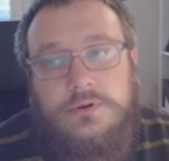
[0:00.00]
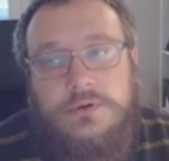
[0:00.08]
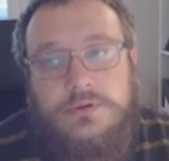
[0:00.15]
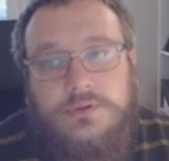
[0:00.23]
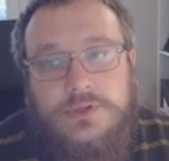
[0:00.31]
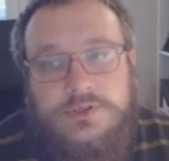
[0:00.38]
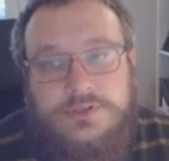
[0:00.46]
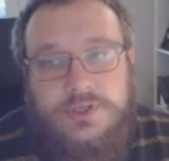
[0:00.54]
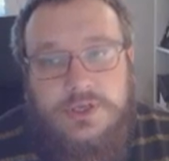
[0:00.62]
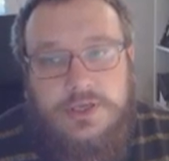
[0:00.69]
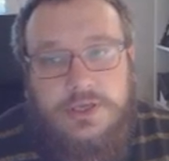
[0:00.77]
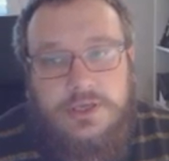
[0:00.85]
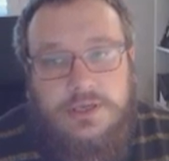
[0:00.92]
this
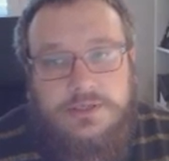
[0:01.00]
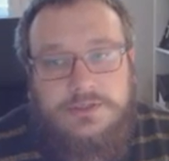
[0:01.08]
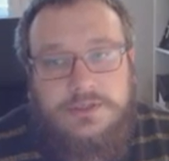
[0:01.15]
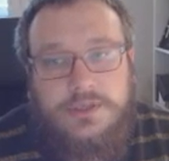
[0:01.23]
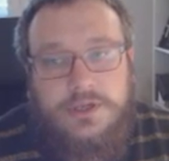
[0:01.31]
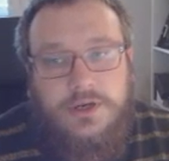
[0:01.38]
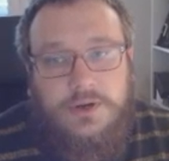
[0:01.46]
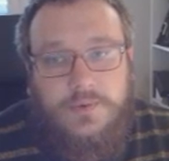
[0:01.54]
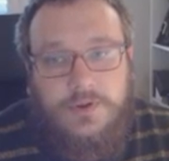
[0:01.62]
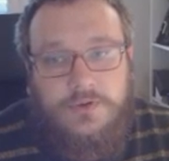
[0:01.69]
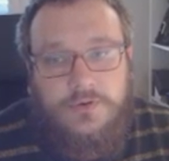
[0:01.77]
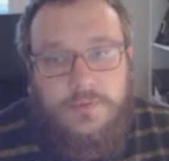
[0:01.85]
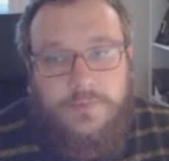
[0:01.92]
thinking is. And then I
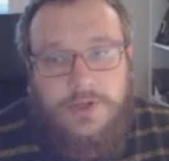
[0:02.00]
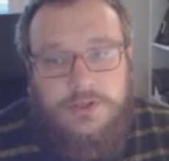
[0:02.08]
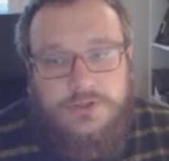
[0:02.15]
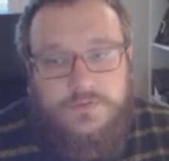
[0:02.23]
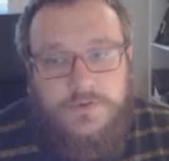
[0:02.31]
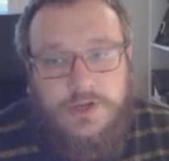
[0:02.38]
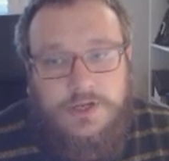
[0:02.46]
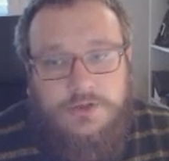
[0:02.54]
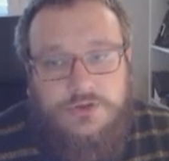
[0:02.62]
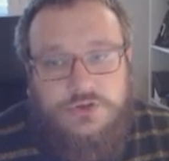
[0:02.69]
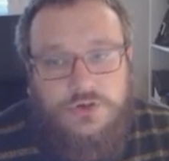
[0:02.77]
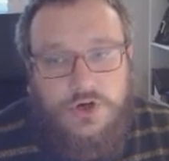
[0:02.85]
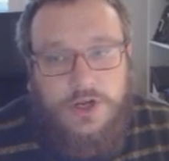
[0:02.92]
went through a bunch of like
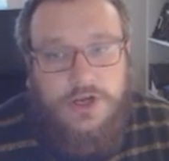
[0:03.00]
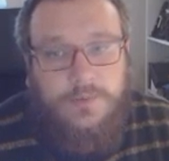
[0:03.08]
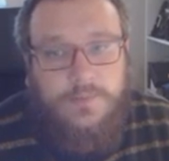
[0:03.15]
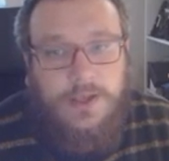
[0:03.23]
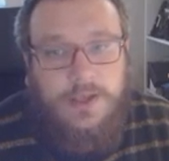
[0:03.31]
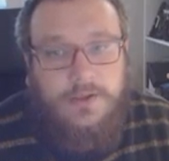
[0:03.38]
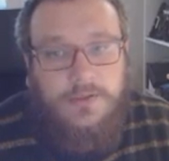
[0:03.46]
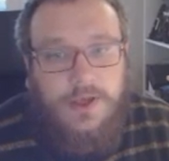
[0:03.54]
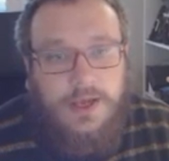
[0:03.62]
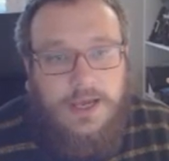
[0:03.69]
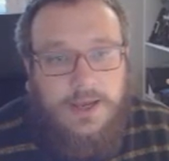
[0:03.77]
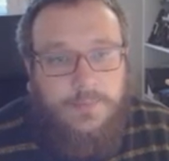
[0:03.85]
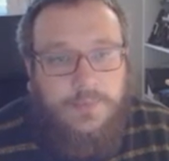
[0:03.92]
trying to make that
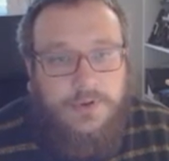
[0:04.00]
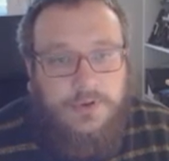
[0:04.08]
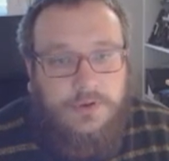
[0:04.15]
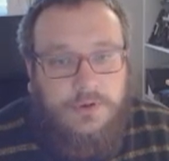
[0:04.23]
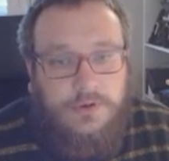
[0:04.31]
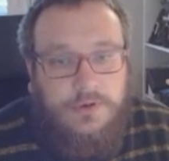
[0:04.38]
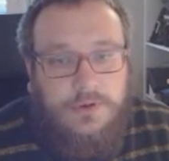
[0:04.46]
happen.